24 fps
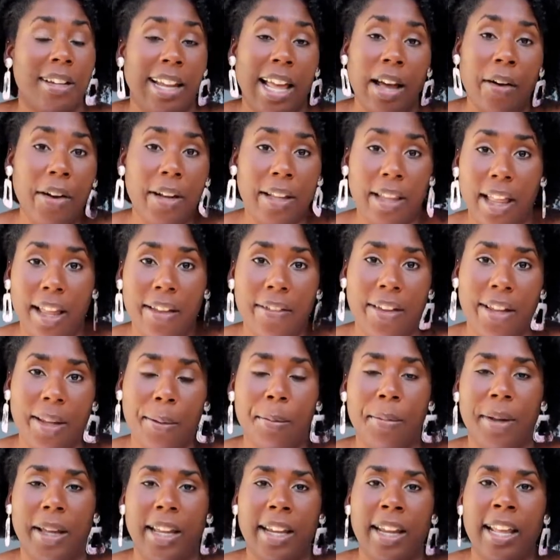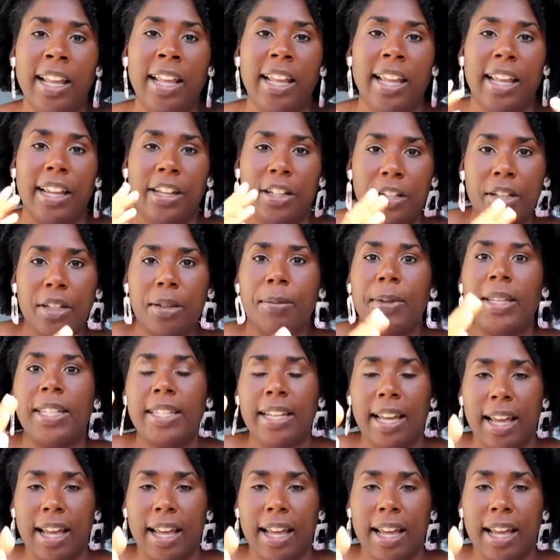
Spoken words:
Now I love it, but it took me